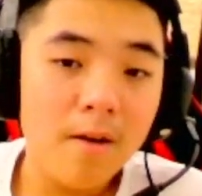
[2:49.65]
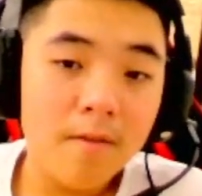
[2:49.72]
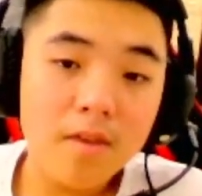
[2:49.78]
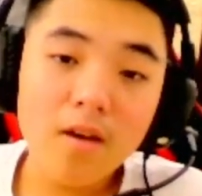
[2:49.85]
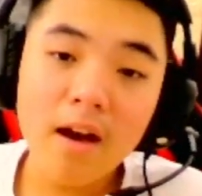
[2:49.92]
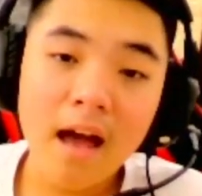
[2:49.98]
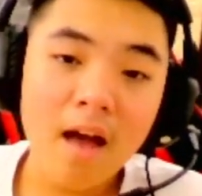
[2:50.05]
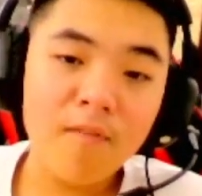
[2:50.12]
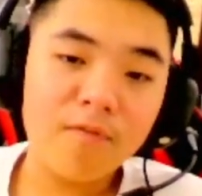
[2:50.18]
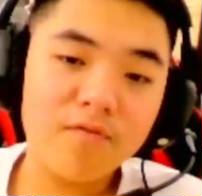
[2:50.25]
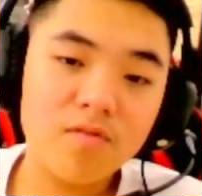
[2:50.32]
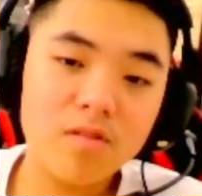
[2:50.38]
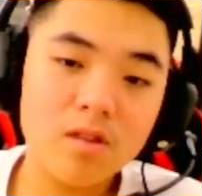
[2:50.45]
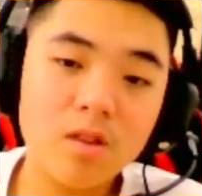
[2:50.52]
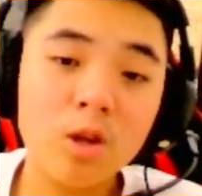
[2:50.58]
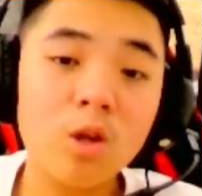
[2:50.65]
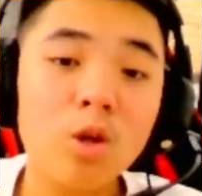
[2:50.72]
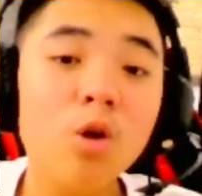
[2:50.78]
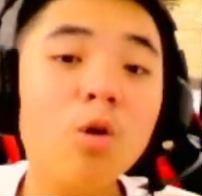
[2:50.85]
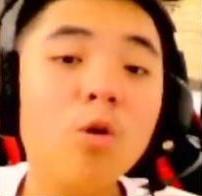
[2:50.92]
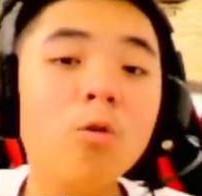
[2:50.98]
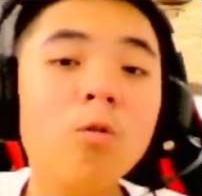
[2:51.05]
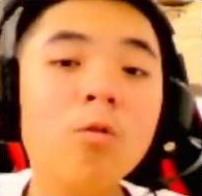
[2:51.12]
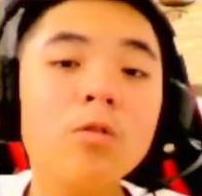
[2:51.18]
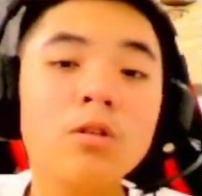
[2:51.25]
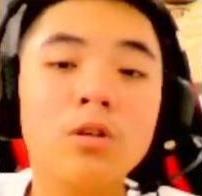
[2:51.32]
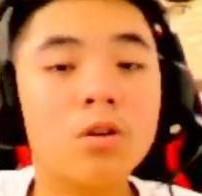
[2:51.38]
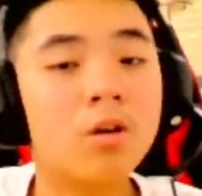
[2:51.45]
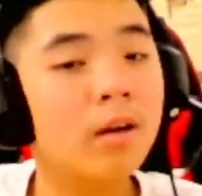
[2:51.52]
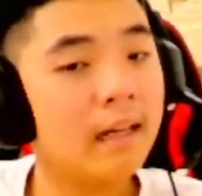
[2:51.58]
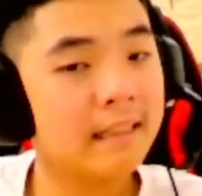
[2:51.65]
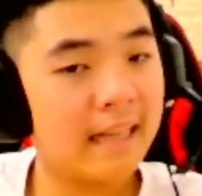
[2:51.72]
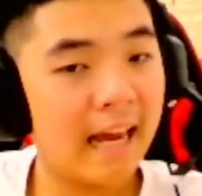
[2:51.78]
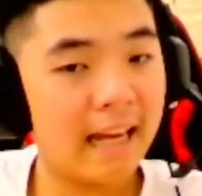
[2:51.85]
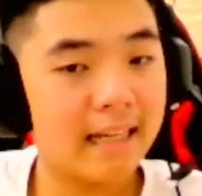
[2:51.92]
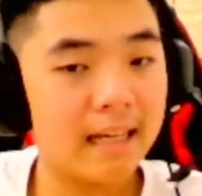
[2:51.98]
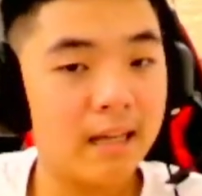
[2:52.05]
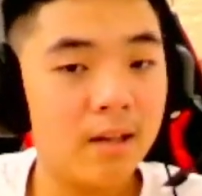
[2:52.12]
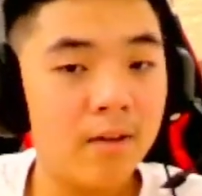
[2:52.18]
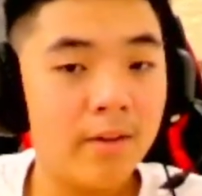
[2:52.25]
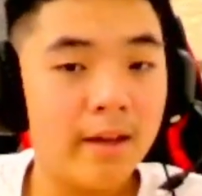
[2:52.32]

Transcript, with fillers: You have two chocolate cake